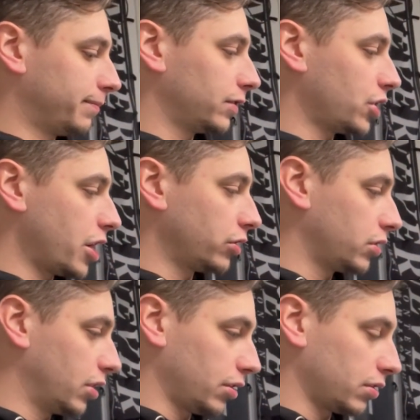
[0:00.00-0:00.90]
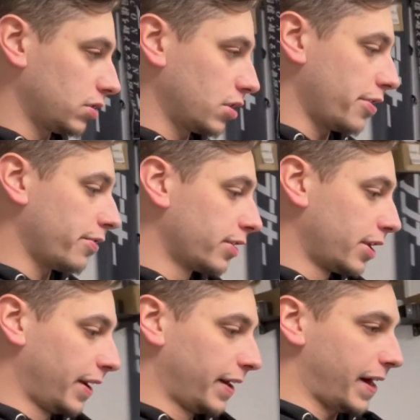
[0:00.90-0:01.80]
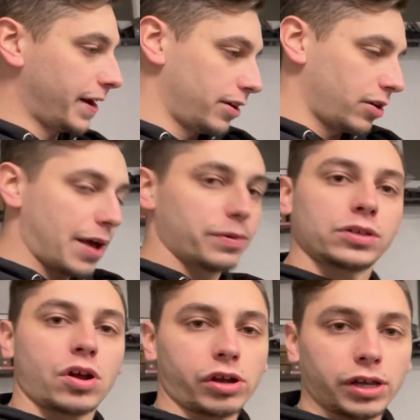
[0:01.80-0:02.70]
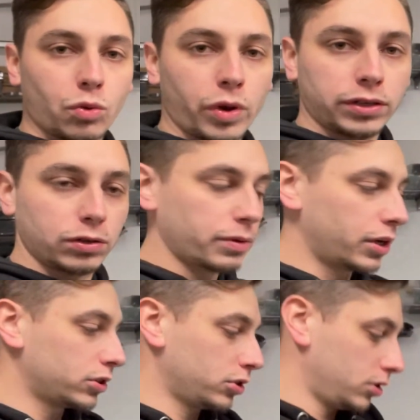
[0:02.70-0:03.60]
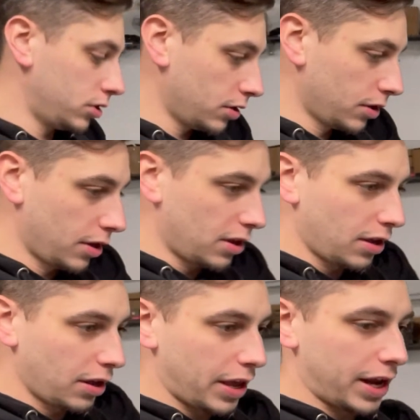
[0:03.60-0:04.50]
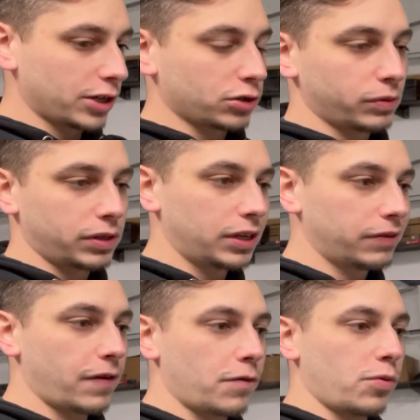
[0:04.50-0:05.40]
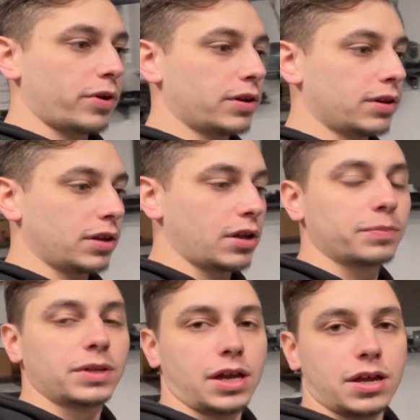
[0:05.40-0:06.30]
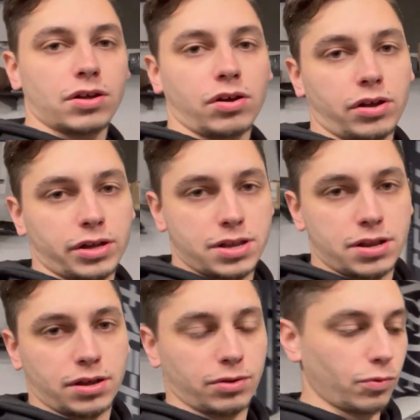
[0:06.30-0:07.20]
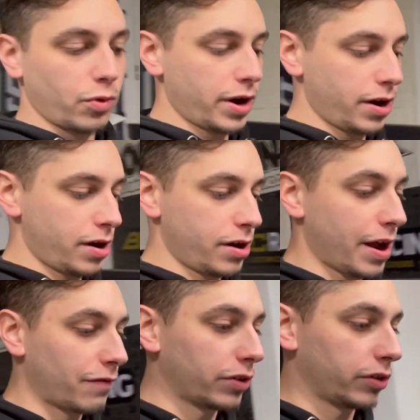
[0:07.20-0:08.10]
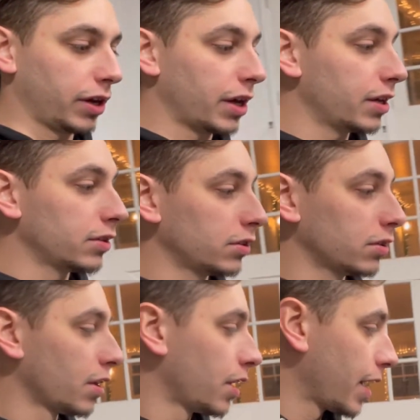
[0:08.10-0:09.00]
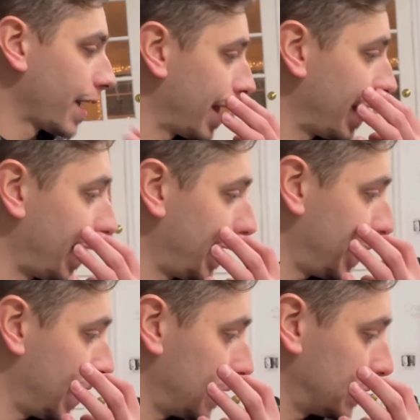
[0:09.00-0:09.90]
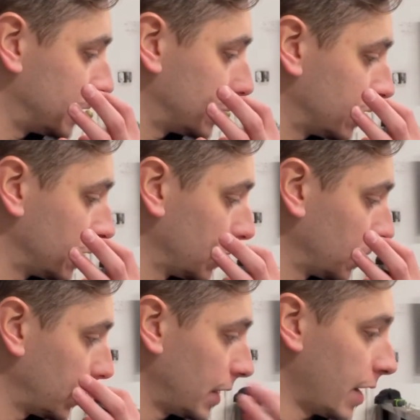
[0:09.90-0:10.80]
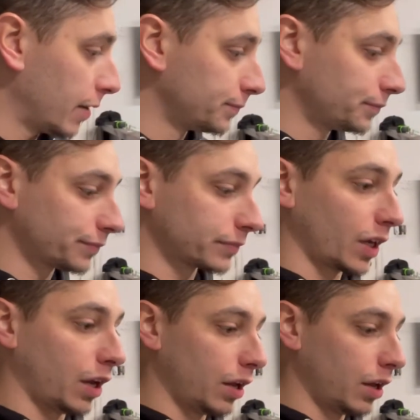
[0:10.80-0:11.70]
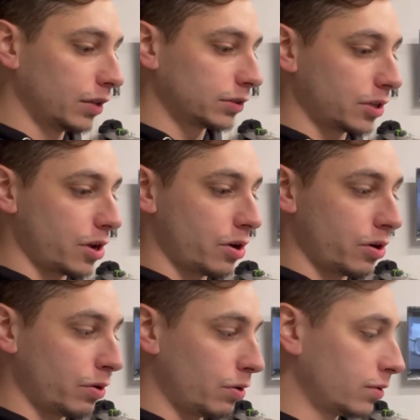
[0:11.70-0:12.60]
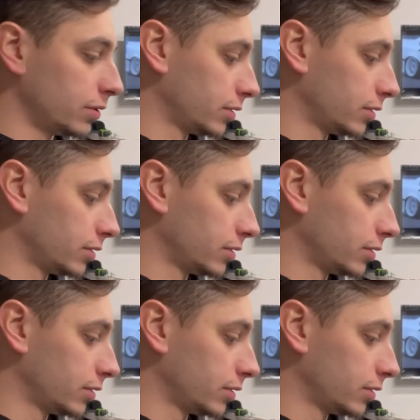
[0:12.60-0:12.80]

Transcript: change things. So I don't know, I've been talking way too much, and I just wanted to give everyone an update on where everything is. And yeah, so